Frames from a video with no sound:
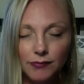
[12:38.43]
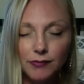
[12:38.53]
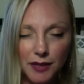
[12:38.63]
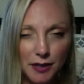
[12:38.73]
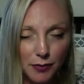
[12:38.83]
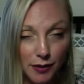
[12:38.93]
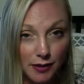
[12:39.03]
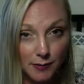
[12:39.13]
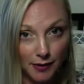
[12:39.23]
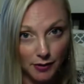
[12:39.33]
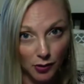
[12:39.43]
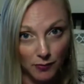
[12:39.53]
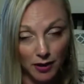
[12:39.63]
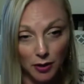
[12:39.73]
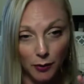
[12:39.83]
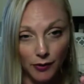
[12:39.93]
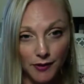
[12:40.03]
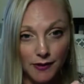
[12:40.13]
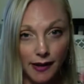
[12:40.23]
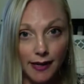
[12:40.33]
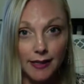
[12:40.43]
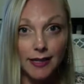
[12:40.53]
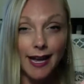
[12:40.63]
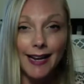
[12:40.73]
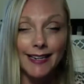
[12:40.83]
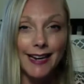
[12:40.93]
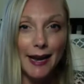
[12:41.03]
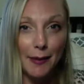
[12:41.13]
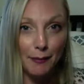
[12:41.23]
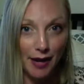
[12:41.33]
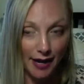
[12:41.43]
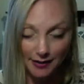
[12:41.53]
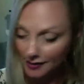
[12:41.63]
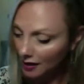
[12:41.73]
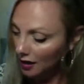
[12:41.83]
this is what Spirit told me. You are standing at an impasse.